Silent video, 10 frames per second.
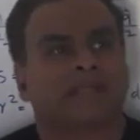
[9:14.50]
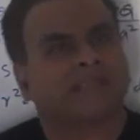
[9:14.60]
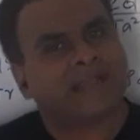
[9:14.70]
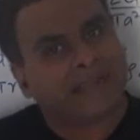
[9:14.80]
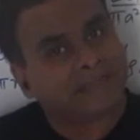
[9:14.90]

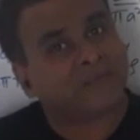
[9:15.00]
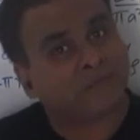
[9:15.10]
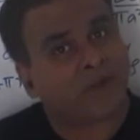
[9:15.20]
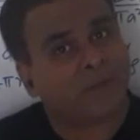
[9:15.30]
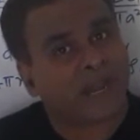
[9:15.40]
Then another
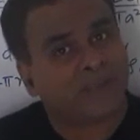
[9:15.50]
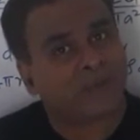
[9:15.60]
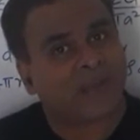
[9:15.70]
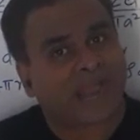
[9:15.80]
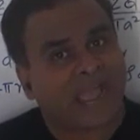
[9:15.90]
formula
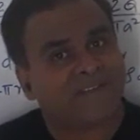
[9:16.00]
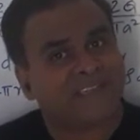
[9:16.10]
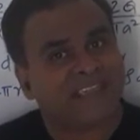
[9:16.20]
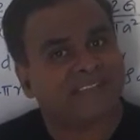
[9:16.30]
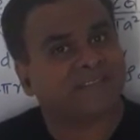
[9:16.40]
you are
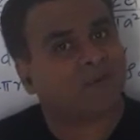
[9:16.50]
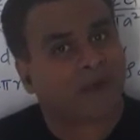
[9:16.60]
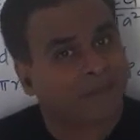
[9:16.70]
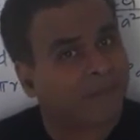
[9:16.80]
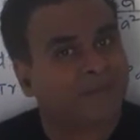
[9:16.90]
having is
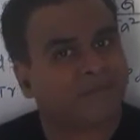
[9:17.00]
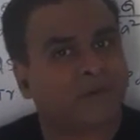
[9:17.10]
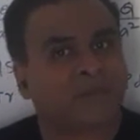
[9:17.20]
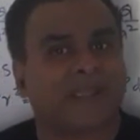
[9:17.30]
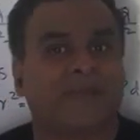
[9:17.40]
1 by
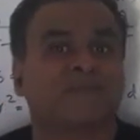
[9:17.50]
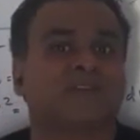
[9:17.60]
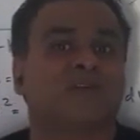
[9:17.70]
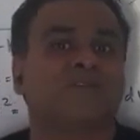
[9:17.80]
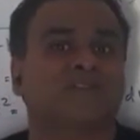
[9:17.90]
4 pi
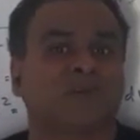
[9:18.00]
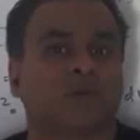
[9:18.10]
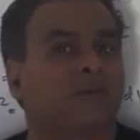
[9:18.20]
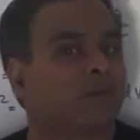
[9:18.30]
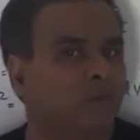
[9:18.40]
epsilon
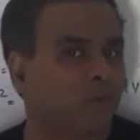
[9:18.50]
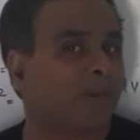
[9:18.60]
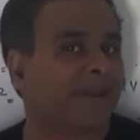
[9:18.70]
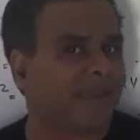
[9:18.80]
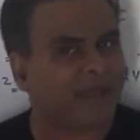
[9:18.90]
0 into q
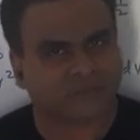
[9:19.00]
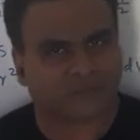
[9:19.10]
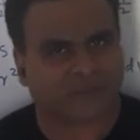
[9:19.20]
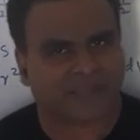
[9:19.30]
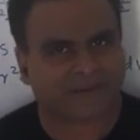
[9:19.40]
by r
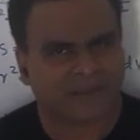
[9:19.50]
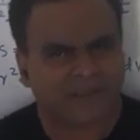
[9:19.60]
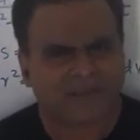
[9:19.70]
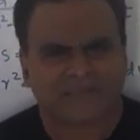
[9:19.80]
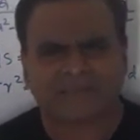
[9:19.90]
square.
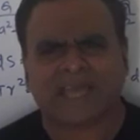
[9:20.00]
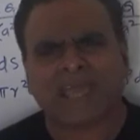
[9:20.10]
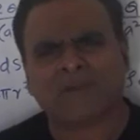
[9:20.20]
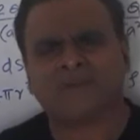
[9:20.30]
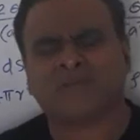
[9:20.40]

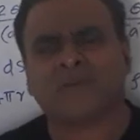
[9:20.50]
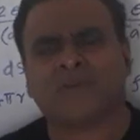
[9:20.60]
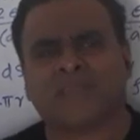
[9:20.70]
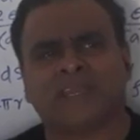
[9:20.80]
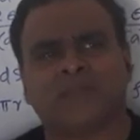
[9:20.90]
That also
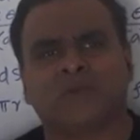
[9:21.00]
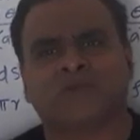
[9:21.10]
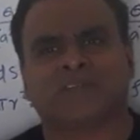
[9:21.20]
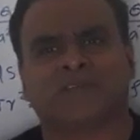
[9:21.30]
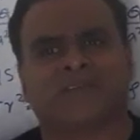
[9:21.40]
you can
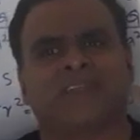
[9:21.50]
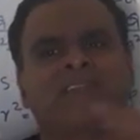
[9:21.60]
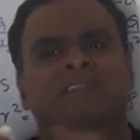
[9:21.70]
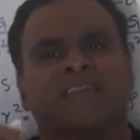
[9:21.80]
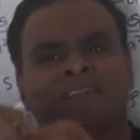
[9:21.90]
use it
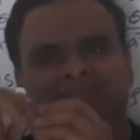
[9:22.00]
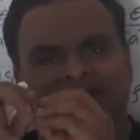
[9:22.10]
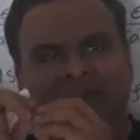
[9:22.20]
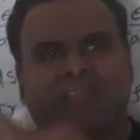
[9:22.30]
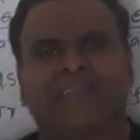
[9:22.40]
when there is
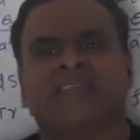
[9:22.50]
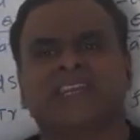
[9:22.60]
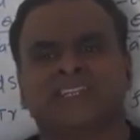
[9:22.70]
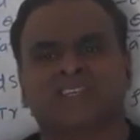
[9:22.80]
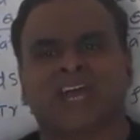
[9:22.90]
a
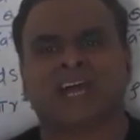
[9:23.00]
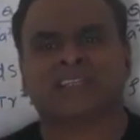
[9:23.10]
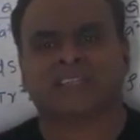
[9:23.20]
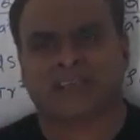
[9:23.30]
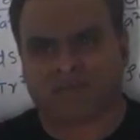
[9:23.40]
finite
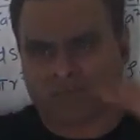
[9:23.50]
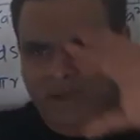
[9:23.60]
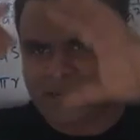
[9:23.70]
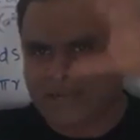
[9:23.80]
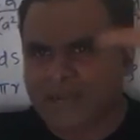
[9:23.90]
charge and
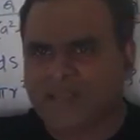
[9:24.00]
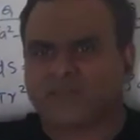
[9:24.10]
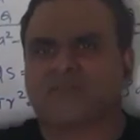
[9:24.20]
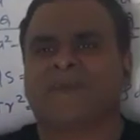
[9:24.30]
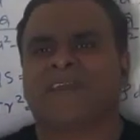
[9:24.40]
one
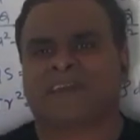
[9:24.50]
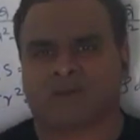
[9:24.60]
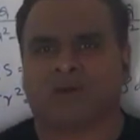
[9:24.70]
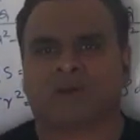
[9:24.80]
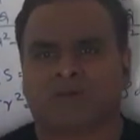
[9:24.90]

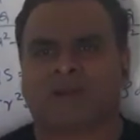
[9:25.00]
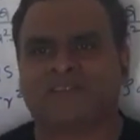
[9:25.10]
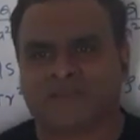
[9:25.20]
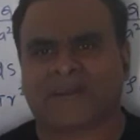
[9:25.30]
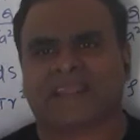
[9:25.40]
sphere or
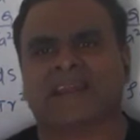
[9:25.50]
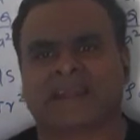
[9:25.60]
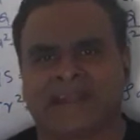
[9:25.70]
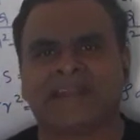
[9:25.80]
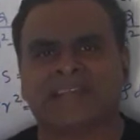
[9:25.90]
one spherical
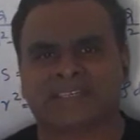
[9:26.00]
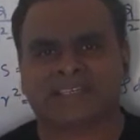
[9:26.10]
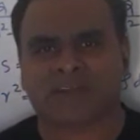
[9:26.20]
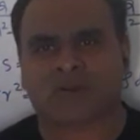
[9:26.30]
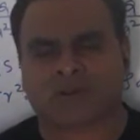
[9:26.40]

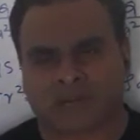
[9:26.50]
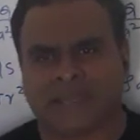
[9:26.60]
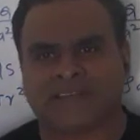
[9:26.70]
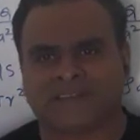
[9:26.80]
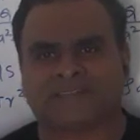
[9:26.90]
conductor or
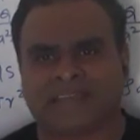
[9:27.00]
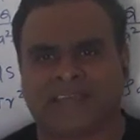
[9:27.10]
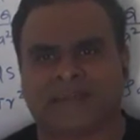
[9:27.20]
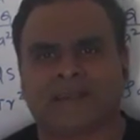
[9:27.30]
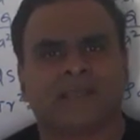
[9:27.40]
it is
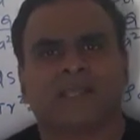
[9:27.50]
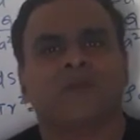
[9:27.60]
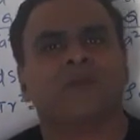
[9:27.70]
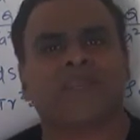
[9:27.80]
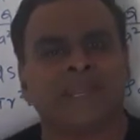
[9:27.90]
there,
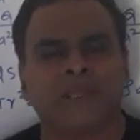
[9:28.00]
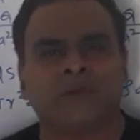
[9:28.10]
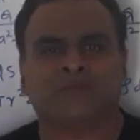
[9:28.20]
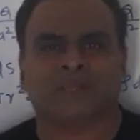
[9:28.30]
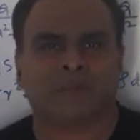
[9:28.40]
you can
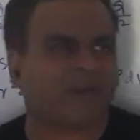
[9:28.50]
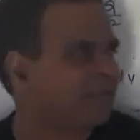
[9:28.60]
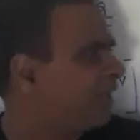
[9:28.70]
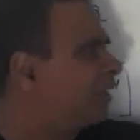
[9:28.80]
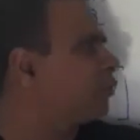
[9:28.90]
use it.
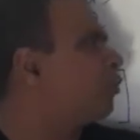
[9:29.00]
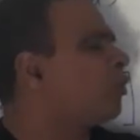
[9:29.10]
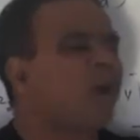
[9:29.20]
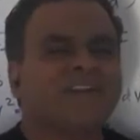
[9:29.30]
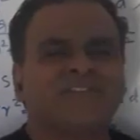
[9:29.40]
But here two
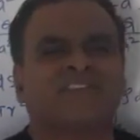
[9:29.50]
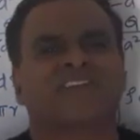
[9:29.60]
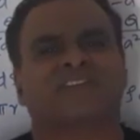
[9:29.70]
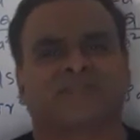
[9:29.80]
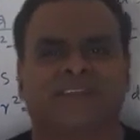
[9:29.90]

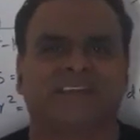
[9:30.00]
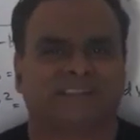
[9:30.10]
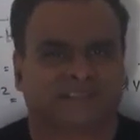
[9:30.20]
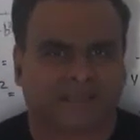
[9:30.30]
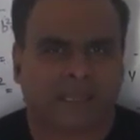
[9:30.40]
concentric
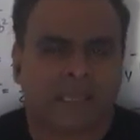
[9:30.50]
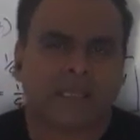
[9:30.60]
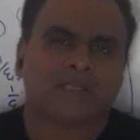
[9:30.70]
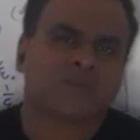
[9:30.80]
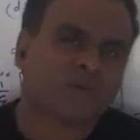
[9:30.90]
spheres.
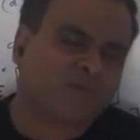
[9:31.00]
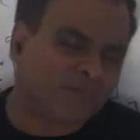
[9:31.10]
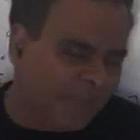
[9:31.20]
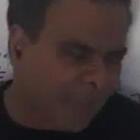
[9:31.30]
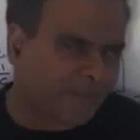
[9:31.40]
So
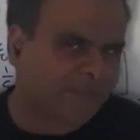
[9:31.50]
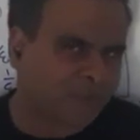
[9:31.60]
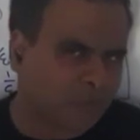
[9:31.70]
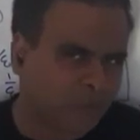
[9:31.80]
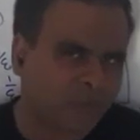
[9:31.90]
we have
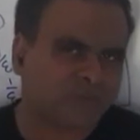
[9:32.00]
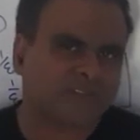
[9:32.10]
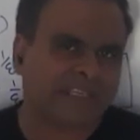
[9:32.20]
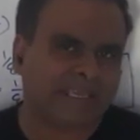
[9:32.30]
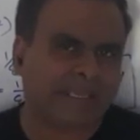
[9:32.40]
to use
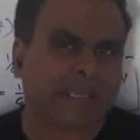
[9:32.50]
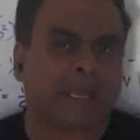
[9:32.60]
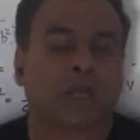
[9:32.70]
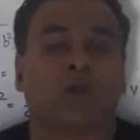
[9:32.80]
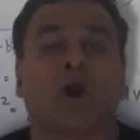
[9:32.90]
the
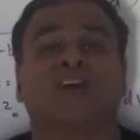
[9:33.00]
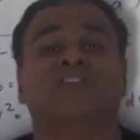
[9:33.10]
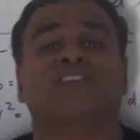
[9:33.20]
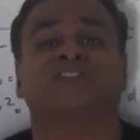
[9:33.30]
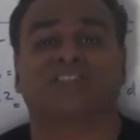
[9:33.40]

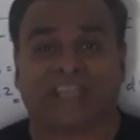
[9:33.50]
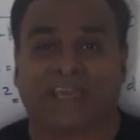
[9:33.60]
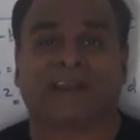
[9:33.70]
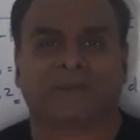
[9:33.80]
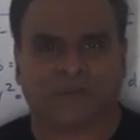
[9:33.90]
Gauss's
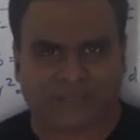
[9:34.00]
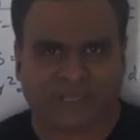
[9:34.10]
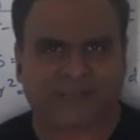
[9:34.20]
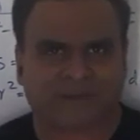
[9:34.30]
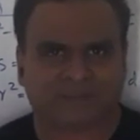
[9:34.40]
theorem.
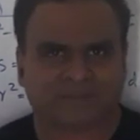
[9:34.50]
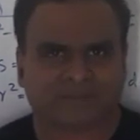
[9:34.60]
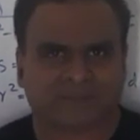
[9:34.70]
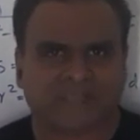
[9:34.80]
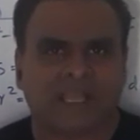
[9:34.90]

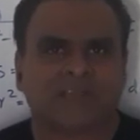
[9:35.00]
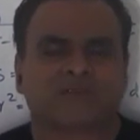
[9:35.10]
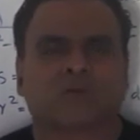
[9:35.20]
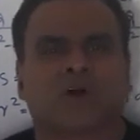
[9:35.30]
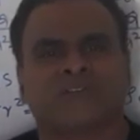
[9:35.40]

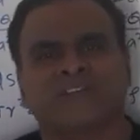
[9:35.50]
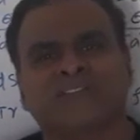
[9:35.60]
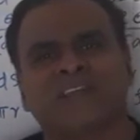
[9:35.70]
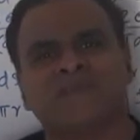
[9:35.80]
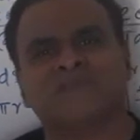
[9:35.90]
So Gauss's
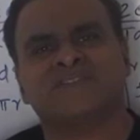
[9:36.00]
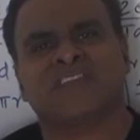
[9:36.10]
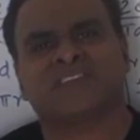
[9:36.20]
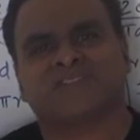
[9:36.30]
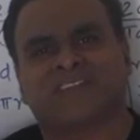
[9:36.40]
theorem
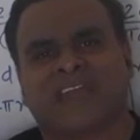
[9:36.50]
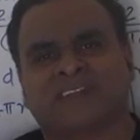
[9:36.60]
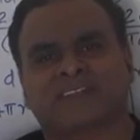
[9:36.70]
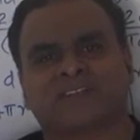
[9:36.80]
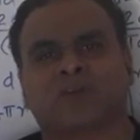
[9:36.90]
states
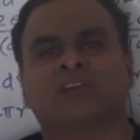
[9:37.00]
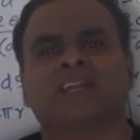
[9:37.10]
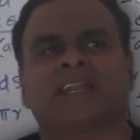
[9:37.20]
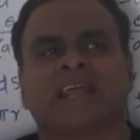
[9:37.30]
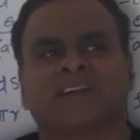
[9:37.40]
that the
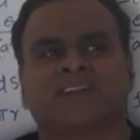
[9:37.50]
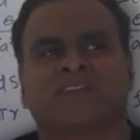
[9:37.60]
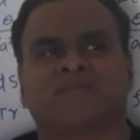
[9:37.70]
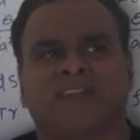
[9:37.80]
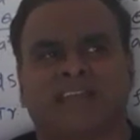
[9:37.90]
total
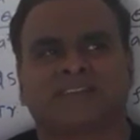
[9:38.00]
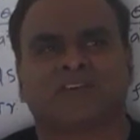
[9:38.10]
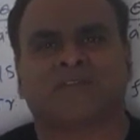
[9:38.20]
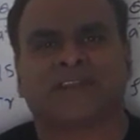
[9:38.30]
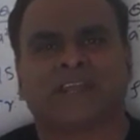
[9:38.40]
electric flux
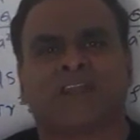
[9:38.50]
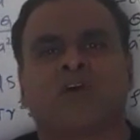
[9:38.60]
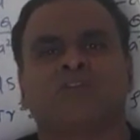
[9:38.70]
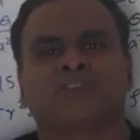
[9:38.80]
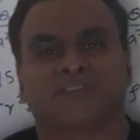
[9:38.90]
over a
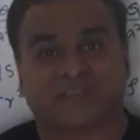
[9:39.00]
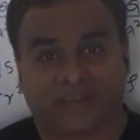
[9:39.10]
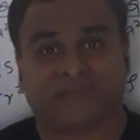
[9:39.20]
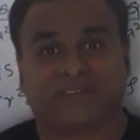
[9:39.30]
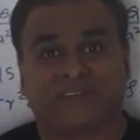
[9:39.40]
closed
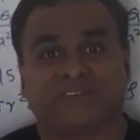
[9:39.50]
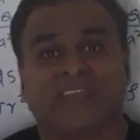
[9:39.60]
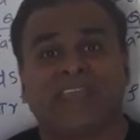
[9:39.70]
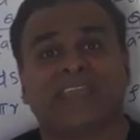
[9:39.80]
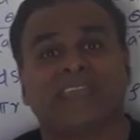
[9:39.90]
surface
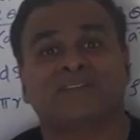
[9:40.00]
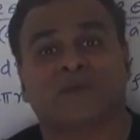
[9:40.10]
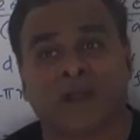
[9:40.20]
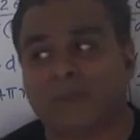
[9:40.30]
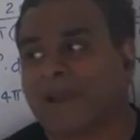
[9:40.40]
is
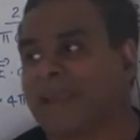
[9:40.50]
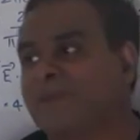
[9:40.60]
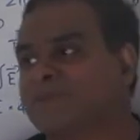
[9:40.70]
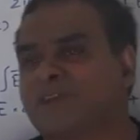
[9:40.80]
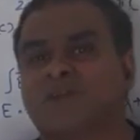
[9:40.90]
1 by
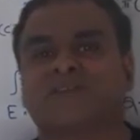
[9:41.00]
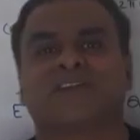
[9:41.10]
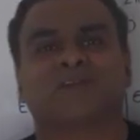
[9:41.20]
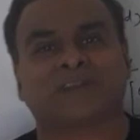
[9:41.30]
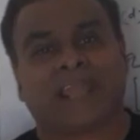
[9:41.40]
epsilon
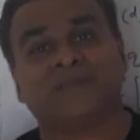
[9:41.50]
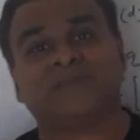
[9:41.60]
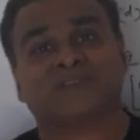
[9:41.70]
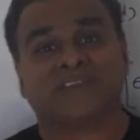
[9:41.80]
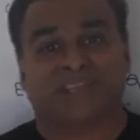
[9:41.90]
0
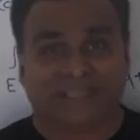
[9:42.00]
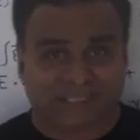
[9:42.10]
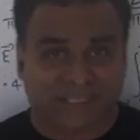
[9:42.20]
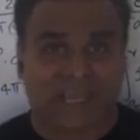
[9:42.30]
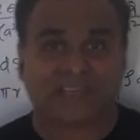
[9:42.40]
times the
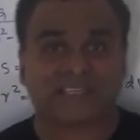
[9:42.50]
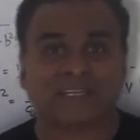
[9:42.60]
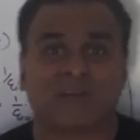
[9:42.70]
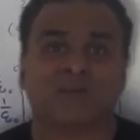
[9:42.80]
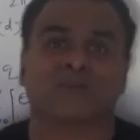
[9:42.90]
net charge
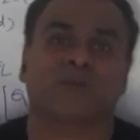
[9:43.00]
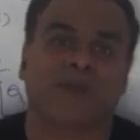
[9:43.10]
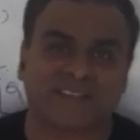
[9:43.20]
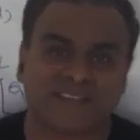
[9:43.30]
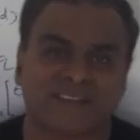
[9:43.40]
enclosed
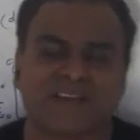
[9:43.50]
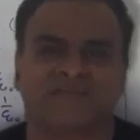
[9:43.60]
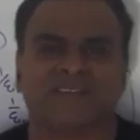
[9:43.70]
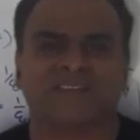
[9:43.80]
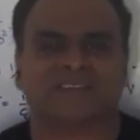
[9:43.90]
by the
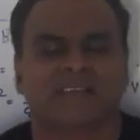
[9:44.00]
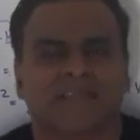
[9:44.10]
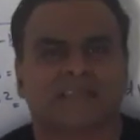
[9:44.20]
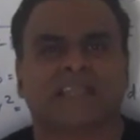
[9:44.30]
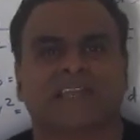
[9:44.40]
surface.
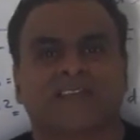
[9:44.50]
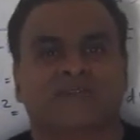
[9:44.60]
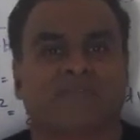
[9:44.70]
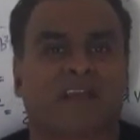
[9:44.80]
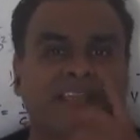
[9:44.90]
That
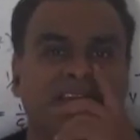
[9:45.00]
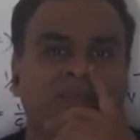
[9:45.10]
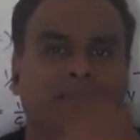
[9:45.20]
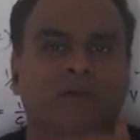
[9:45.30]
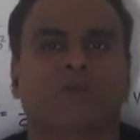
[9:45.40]
is phi
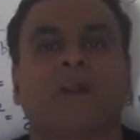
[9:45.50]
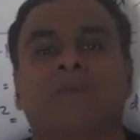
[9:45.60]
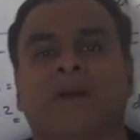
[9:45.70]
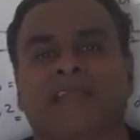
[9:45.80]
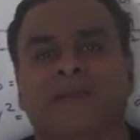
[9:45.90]
is equal to
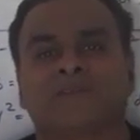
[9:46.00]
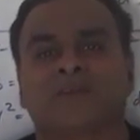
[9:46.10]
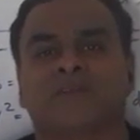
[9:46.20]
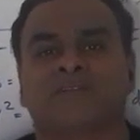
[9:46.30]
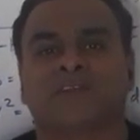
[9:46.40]
1 by
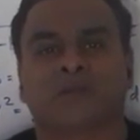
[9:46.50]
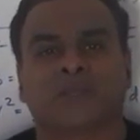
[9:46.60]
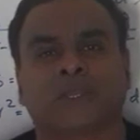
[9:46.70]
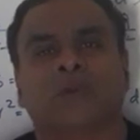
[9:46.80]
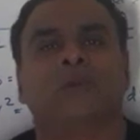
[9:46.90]
epsilon
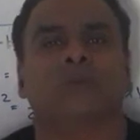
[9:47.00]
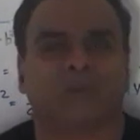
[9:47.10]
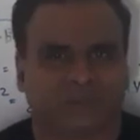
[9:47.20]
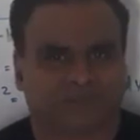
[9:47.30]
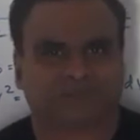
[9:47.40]
0
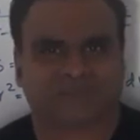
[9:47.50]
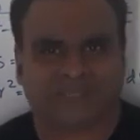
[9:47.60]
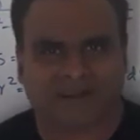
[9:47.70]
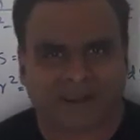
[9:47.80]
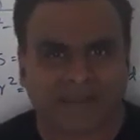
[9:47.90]
q.
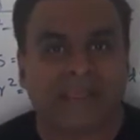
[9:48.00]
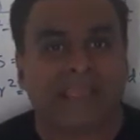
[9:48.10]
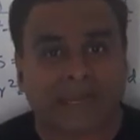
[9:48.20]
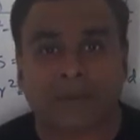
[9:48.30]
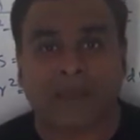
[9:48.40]
Right?
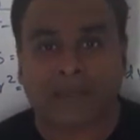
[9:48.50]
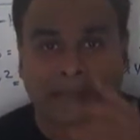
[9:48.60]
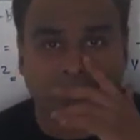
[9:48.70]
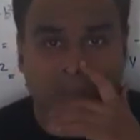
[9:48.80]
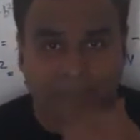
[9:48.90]
In
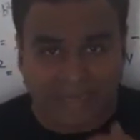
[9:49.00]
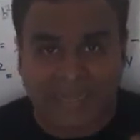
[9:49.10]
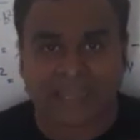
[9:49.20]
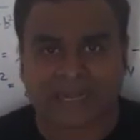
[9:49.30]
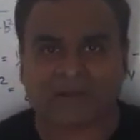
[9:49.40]

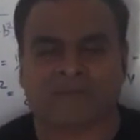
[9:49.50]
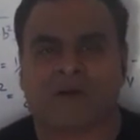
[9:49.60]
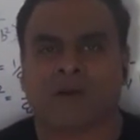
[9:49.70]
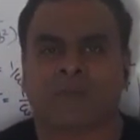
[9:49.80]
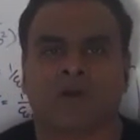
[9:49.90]
integral
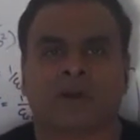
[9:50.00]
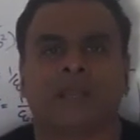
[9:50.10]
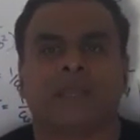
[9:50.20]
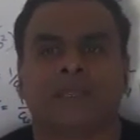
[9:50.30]
form, or